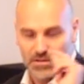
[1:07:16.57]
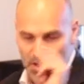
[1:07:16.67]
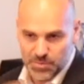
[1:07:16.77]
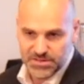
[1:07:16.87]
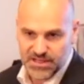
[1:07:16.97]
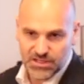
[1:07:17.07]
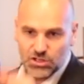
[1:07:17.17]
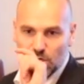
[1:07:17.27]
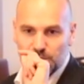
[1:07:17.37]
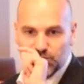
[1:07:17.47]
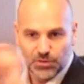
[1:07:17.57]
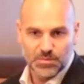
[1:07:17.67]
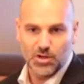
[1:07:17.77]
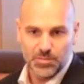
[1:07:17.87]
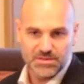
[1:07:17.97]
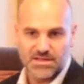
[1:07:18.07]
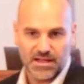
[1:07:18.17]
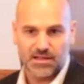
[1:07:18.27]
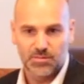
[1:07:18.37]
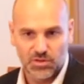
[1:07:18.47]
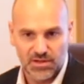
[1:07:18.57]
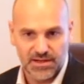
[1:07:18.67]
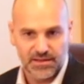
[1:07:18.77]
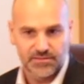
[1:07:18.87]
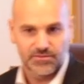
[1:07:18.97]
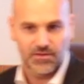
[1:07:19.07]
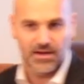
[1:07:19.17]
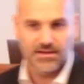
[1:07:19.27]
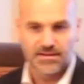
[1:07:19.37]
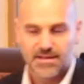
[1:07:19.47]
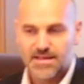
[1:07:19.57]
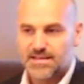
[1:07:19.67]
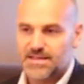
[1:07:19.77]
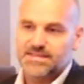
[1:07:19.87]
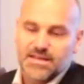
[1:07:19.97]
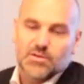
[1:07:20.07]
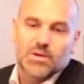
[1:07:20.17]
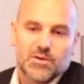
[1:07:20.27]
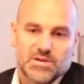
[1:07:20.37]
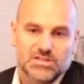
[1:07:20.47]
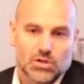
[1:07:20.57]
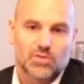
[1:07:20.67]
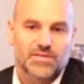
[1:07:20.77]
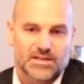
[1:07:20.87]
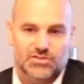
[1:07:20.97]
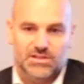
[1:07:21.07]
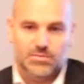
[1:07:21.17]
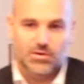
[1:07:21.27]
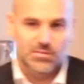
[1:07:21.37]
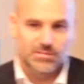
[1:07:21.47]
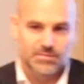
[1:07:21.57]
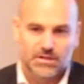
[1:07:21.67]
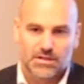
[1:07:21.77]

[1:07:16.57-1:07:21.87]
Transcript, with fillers: OpenStack Charms from the OpenStack community, right? That's the other way we solve that trust problem.